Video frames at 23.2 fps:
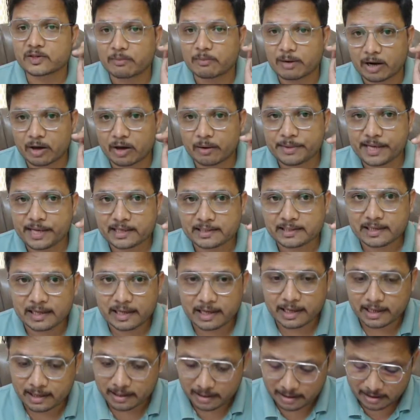but
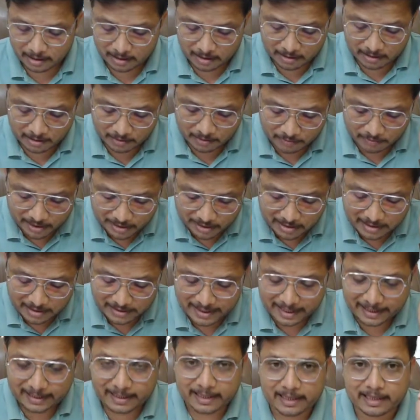obviously with this
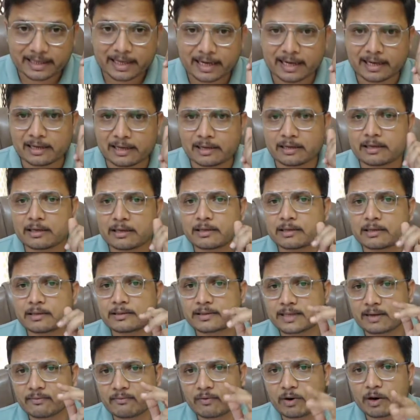antenna
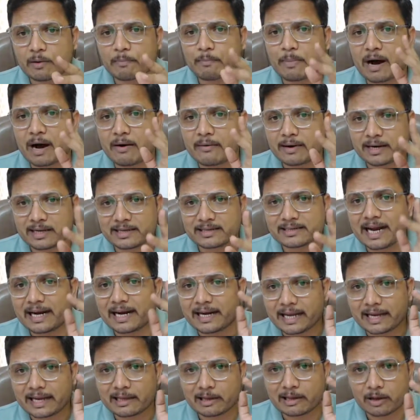somewhat power is
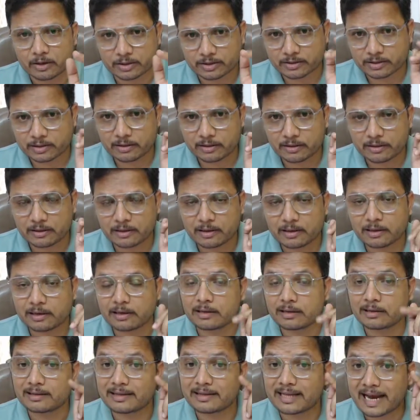getting lost.
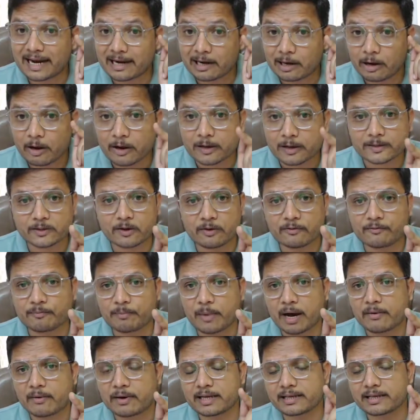That loss of
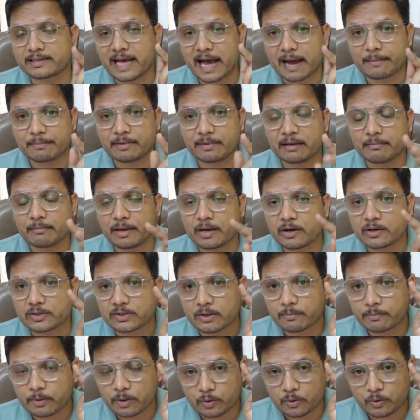power is happening because
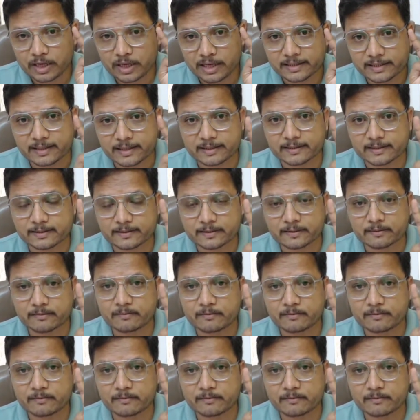of two reasons.